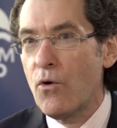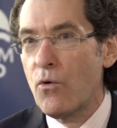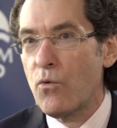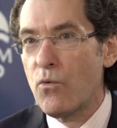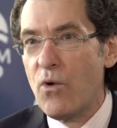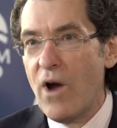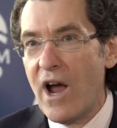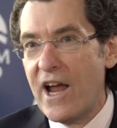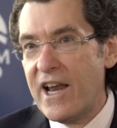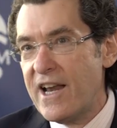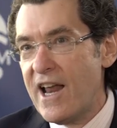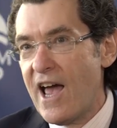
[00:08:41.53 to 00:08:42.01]

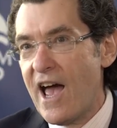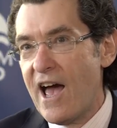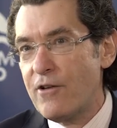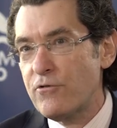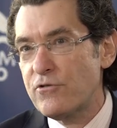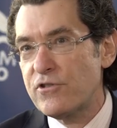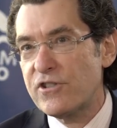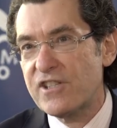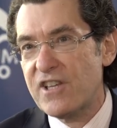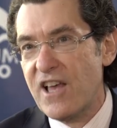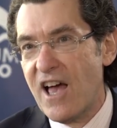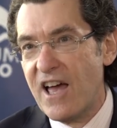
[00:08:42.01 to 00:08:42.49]
Right
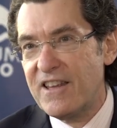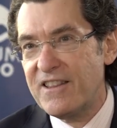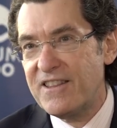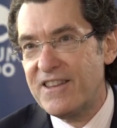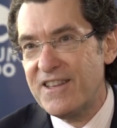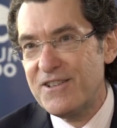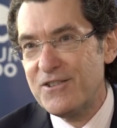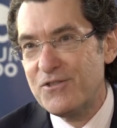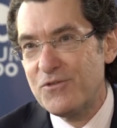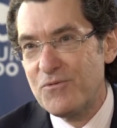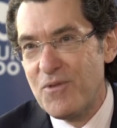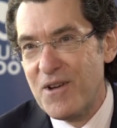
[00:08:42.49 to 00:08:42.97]
outside
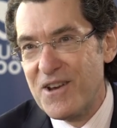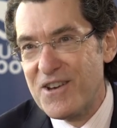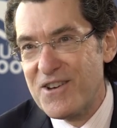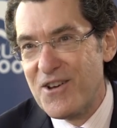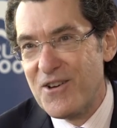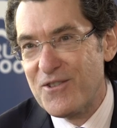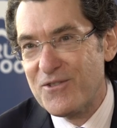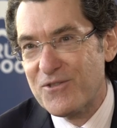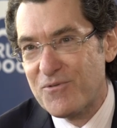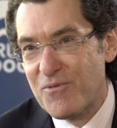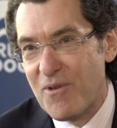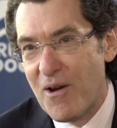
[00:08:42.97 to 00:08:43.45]
these
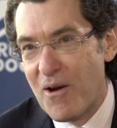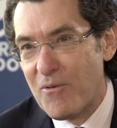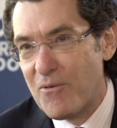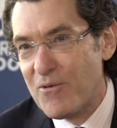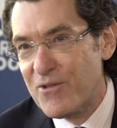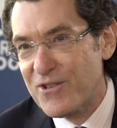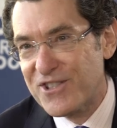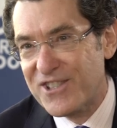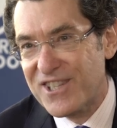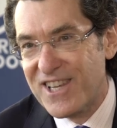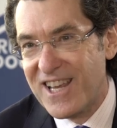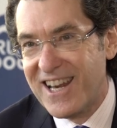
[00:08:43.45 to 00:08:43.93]
windows where
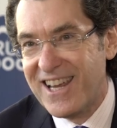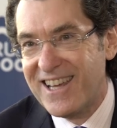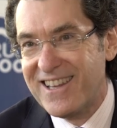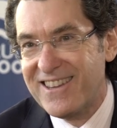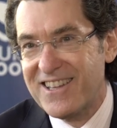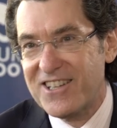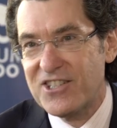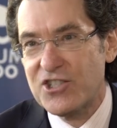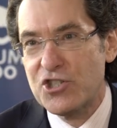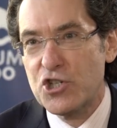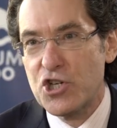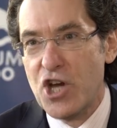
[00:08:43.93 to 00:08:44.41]
we're
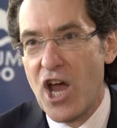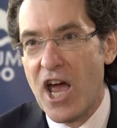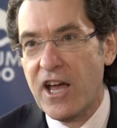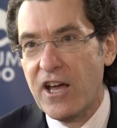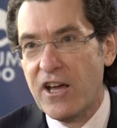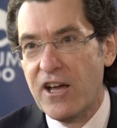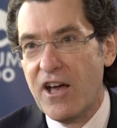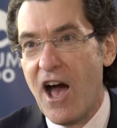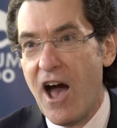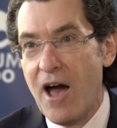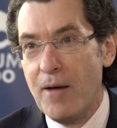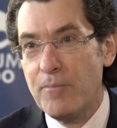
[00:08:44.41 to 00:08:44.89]
sitting, the
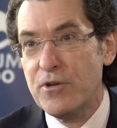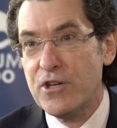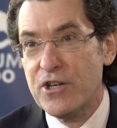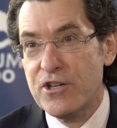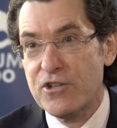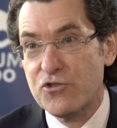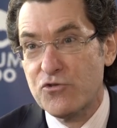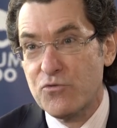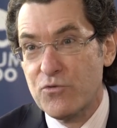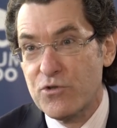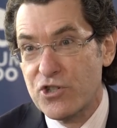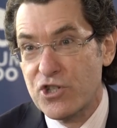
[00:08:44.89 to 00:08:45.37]
Czech
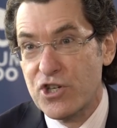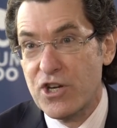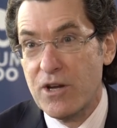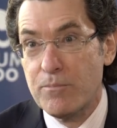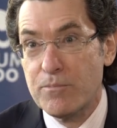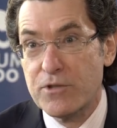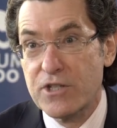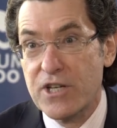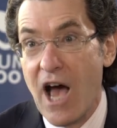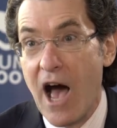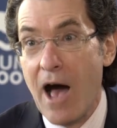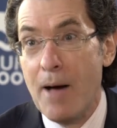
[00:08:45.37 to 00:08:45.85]
communist
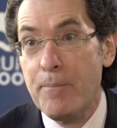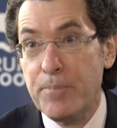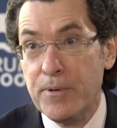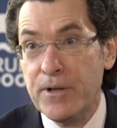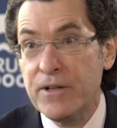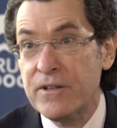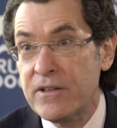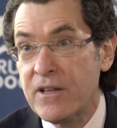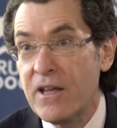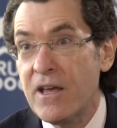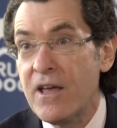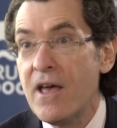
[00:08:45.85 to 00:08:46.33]
regime
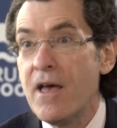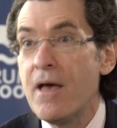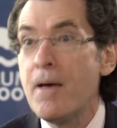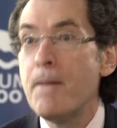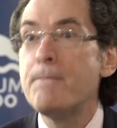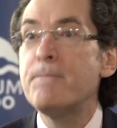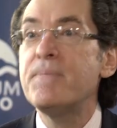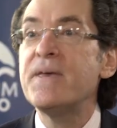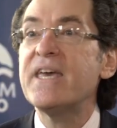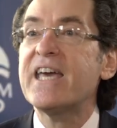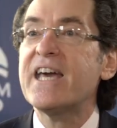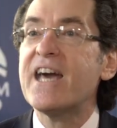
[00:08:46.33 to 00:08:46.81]
toppled
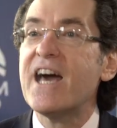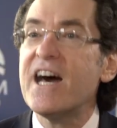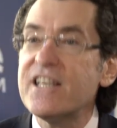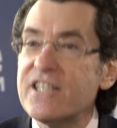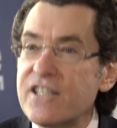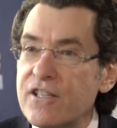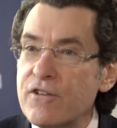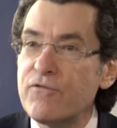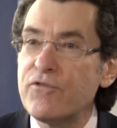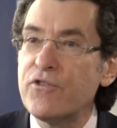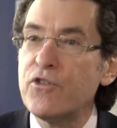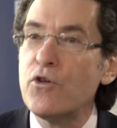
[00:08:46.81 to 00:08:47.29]

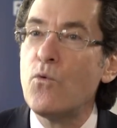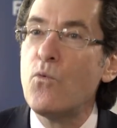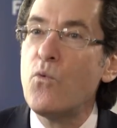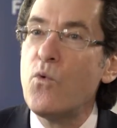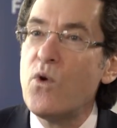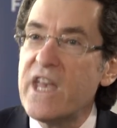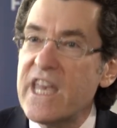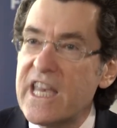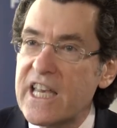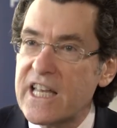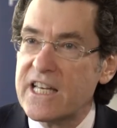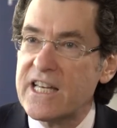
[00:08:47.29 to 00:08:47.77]
because of the
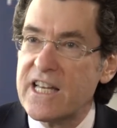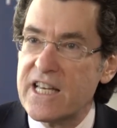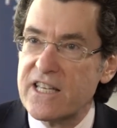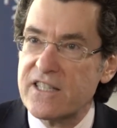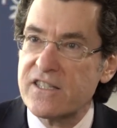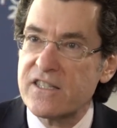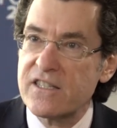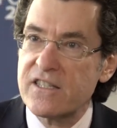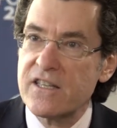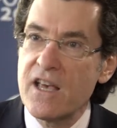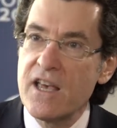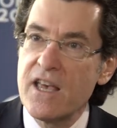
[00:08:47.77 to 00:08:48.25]

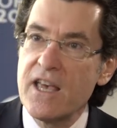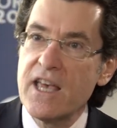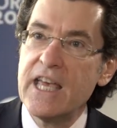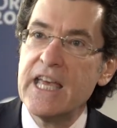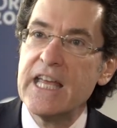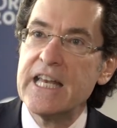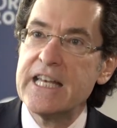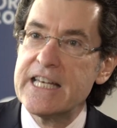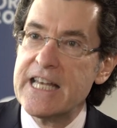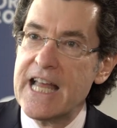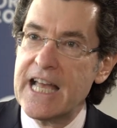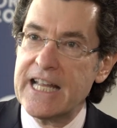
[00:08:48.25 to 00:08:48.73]
weakness
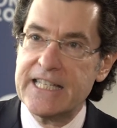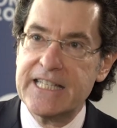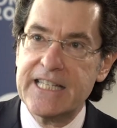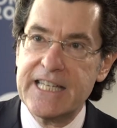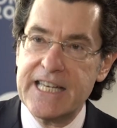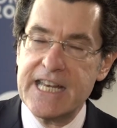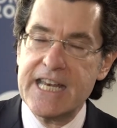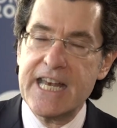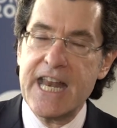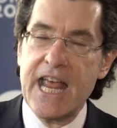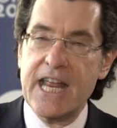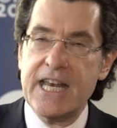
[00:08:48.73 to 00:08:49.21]
in
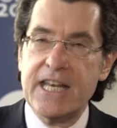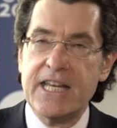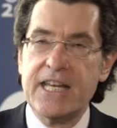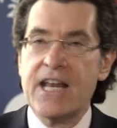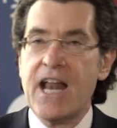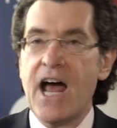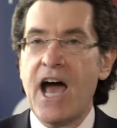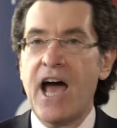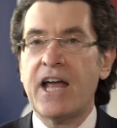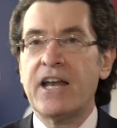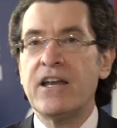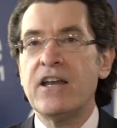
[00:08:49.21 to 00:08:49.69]

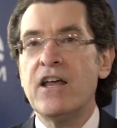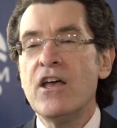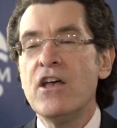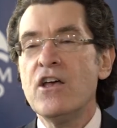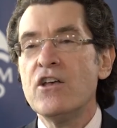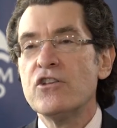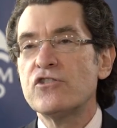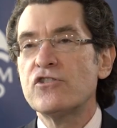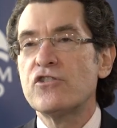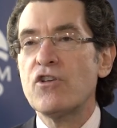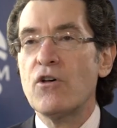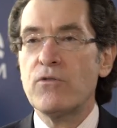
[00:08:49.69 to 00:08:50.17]
1989.
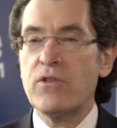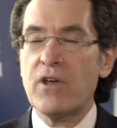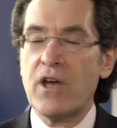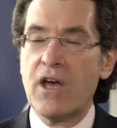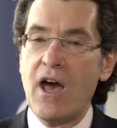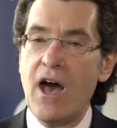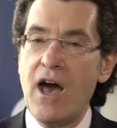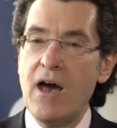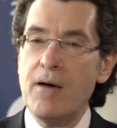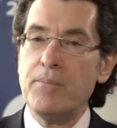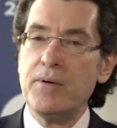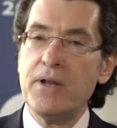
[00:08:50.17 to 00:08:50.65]
So the
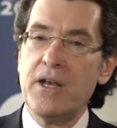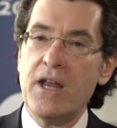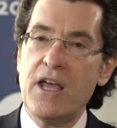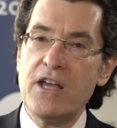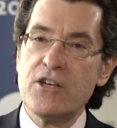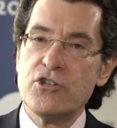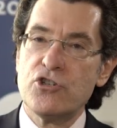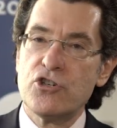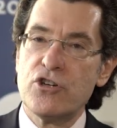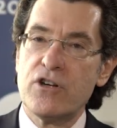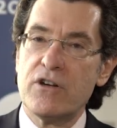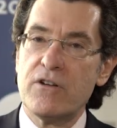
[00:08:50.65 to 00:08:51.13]

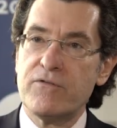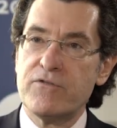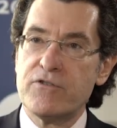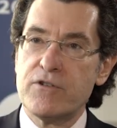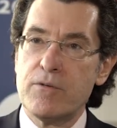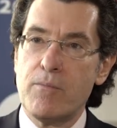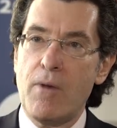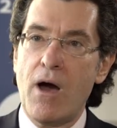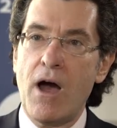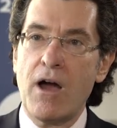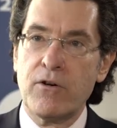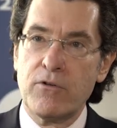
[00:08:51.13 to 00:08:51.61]
combination of
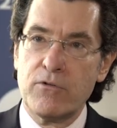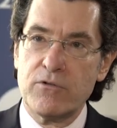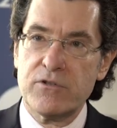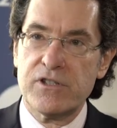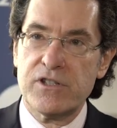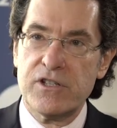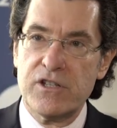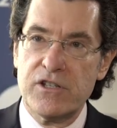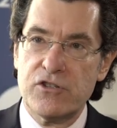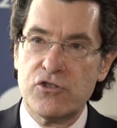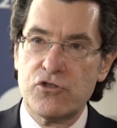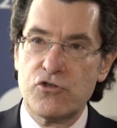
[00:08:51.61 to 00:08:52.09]

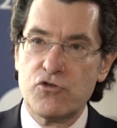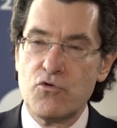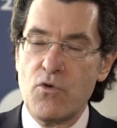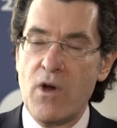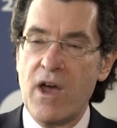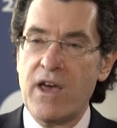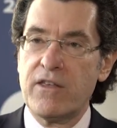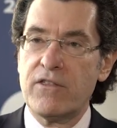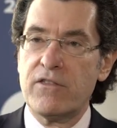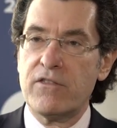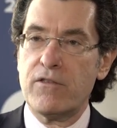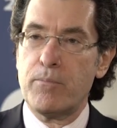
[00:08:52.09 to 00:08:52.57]
democracy's
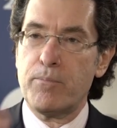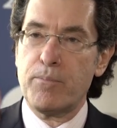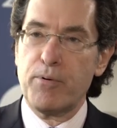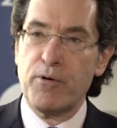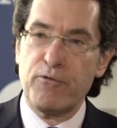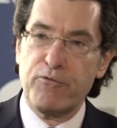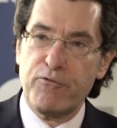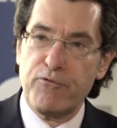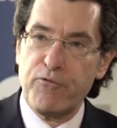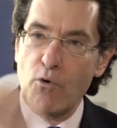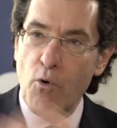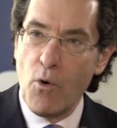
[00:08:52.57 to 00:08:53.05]
strength, the
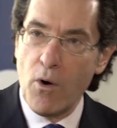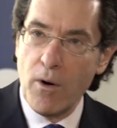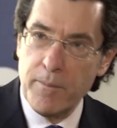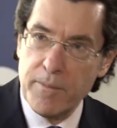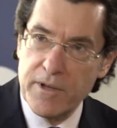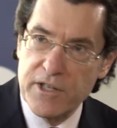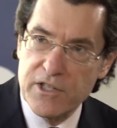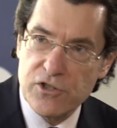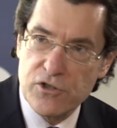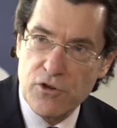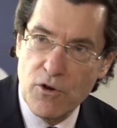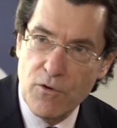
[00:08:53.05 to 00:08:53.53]

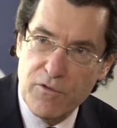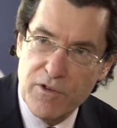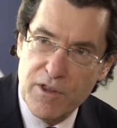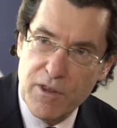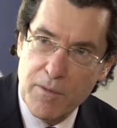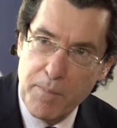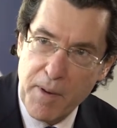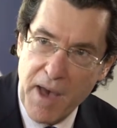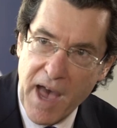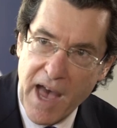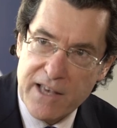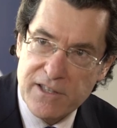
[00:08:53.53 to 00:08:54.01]
performance over
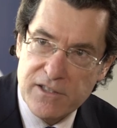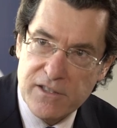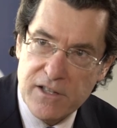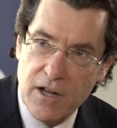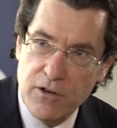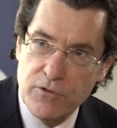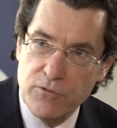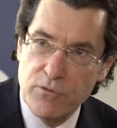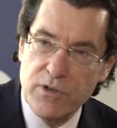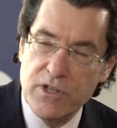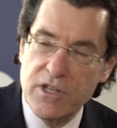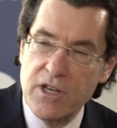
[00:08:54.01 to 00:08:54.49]
the past
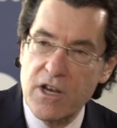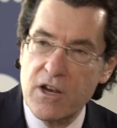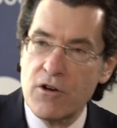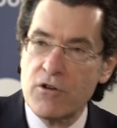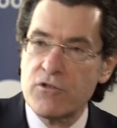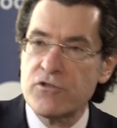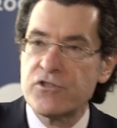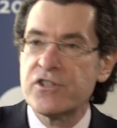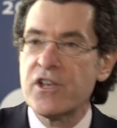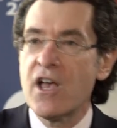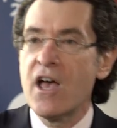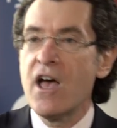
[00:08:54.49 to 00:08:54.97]
100
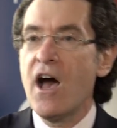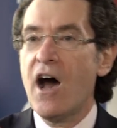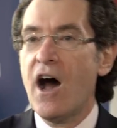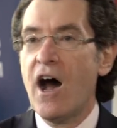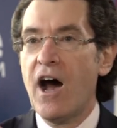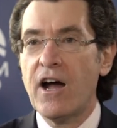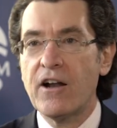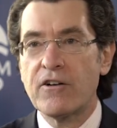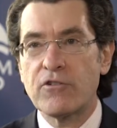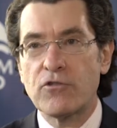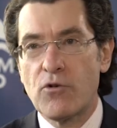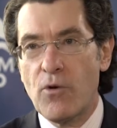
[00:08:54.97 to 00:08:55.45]
years
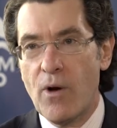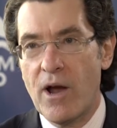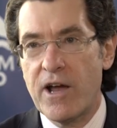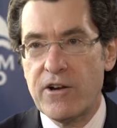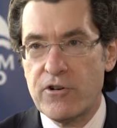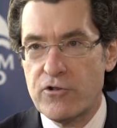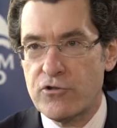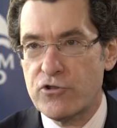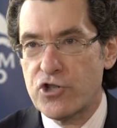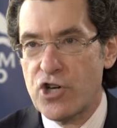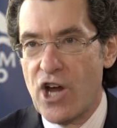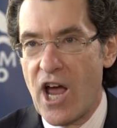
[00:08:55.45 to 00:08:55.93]
on
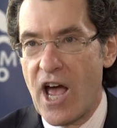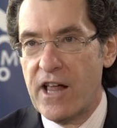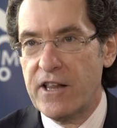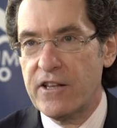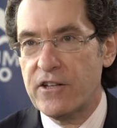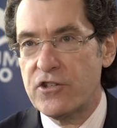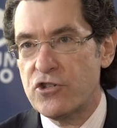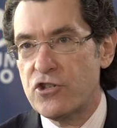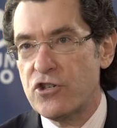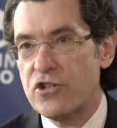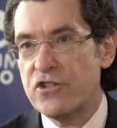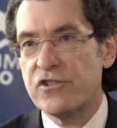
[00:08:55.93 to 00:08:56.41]
greater
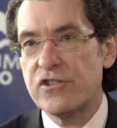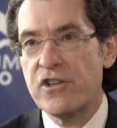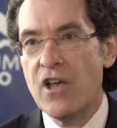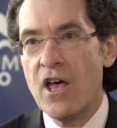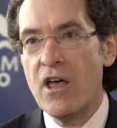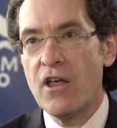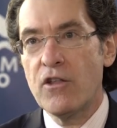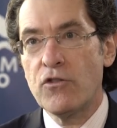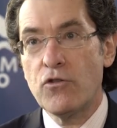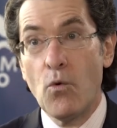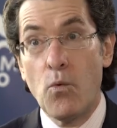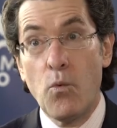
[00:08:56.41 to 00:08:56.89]
challenges,
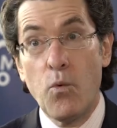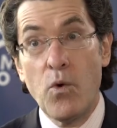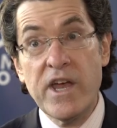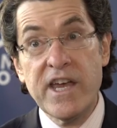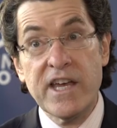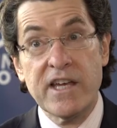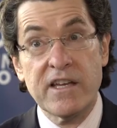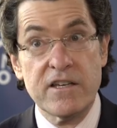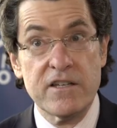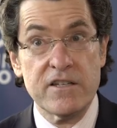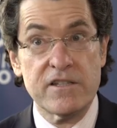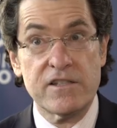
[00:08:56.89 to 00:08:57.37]
the
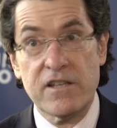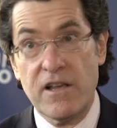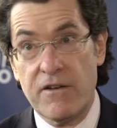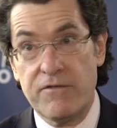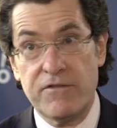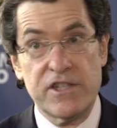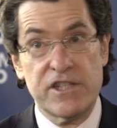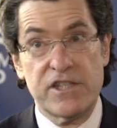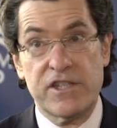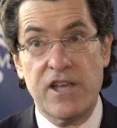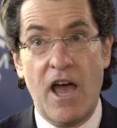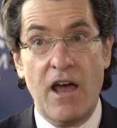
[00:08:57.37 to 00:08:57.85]
weakness
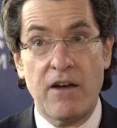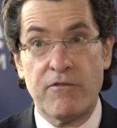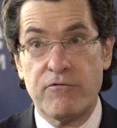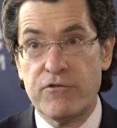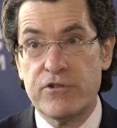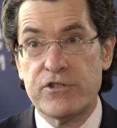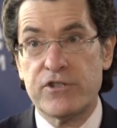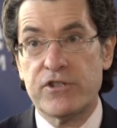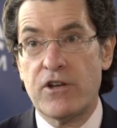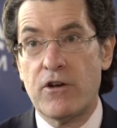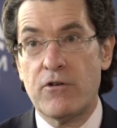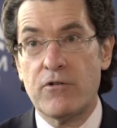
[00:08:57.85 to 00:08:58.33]
of its
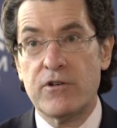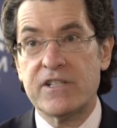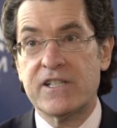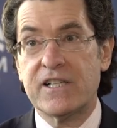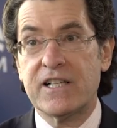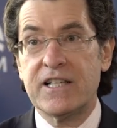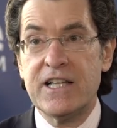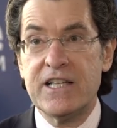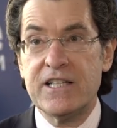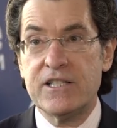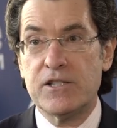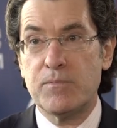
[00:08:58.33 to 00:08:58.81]

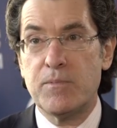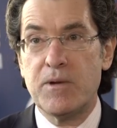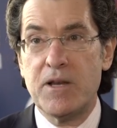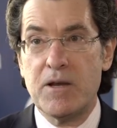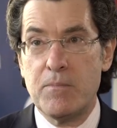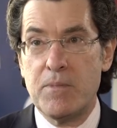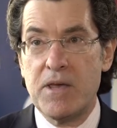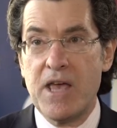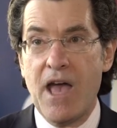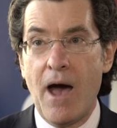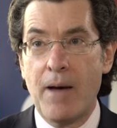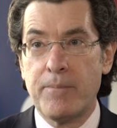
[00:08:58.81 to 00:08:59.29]
adversaries leads me
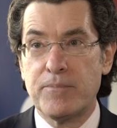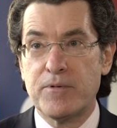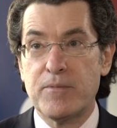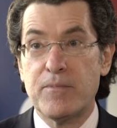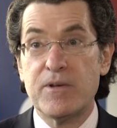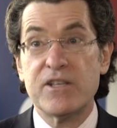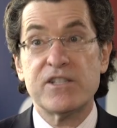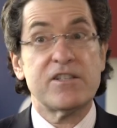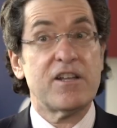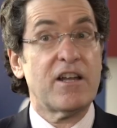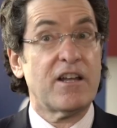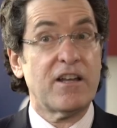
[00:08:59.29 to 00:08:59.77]
to be
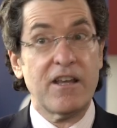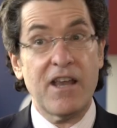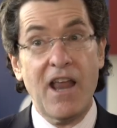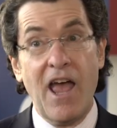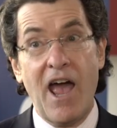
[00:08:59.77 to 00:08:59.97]
optimistic.